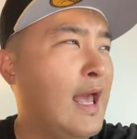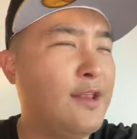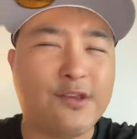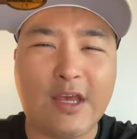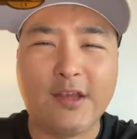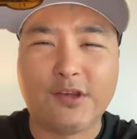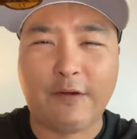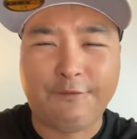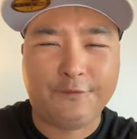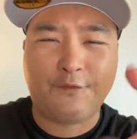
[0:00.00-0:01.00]
it's, it's
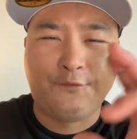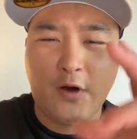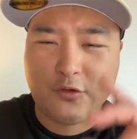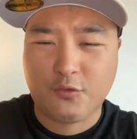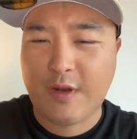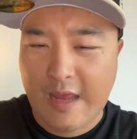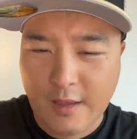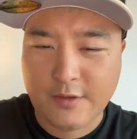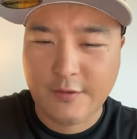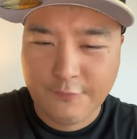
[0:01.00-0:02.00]
a false
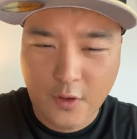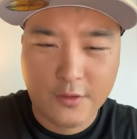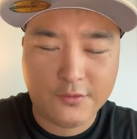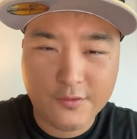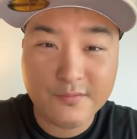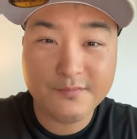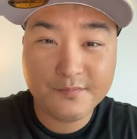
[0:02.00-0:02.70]
reality, friends.